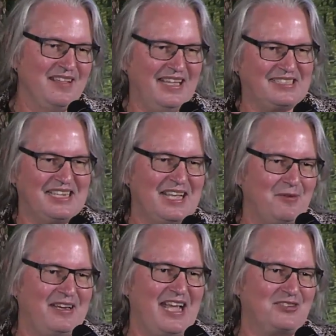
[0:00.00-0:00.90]
That's not
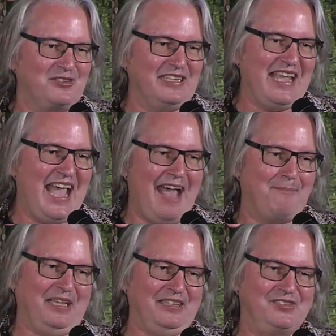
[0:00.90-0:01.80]
what actually
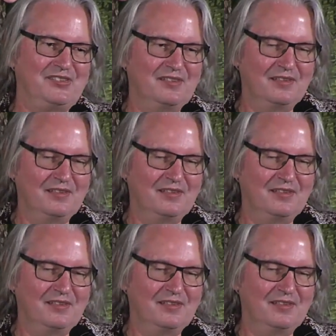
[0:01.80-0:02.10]
happens.